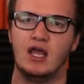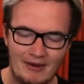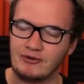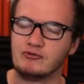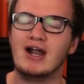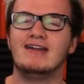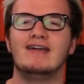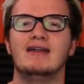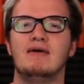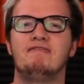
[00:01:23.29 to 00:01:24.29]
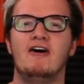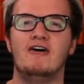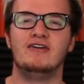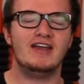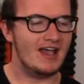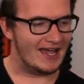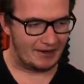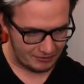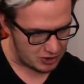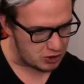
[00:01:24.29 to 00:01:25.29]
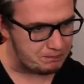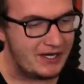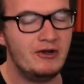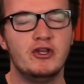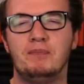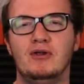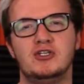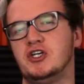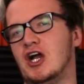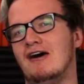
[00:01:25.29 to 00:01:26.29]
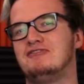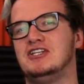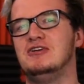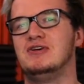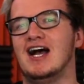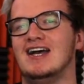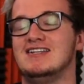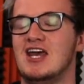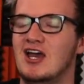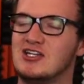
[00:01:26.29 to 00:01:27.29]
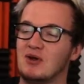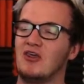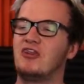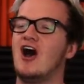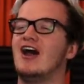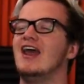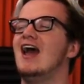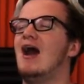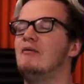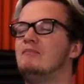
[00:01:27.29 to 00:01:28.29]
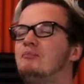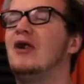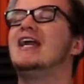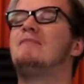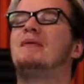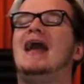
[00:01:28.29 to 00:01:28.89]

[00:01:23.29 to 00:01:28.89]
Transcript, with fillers: I would write it down on my phone and I would spiel the bullshit off to you guys. So I thought I would bring it